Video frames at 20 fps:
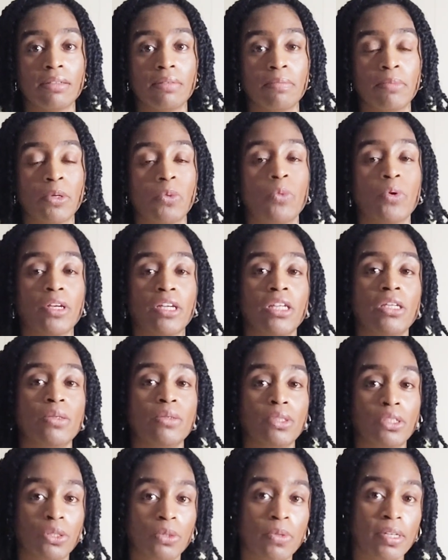but what are you
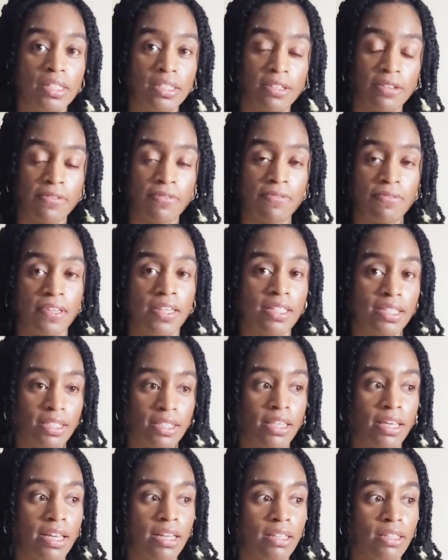doing to fix
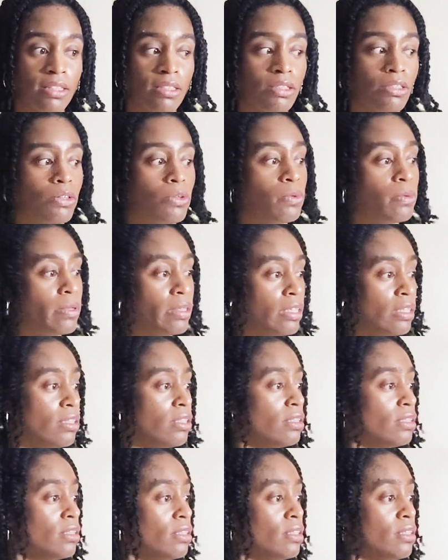that? So
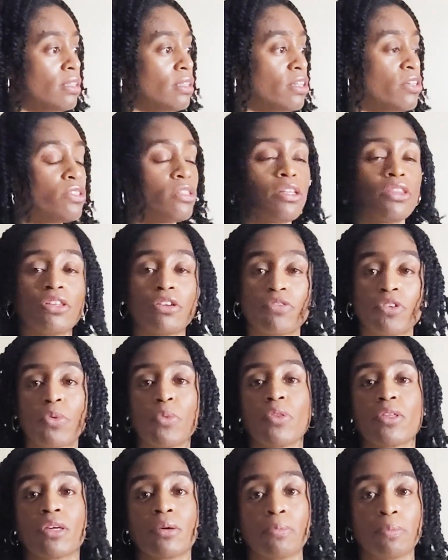there's nothing wrong
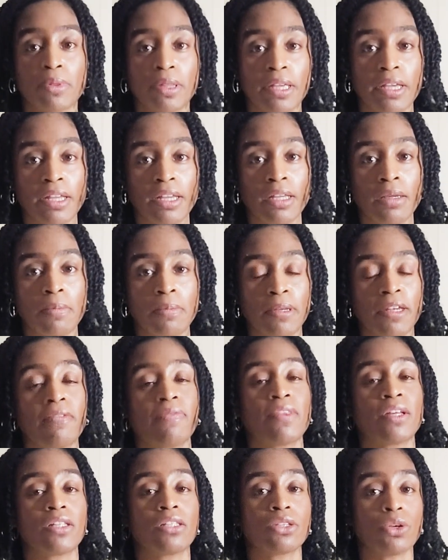with complaining, but if
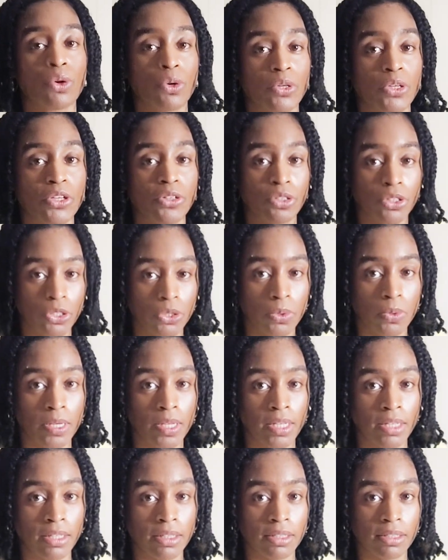that's all you're
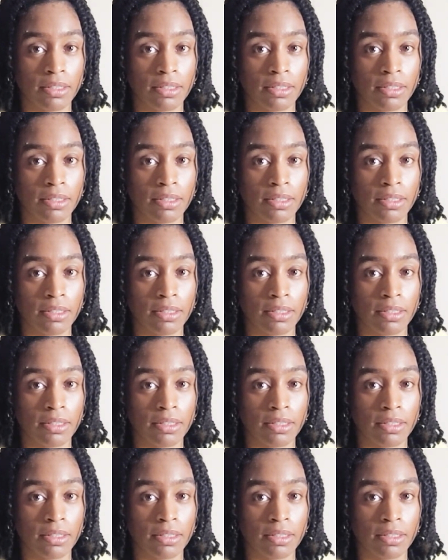doing,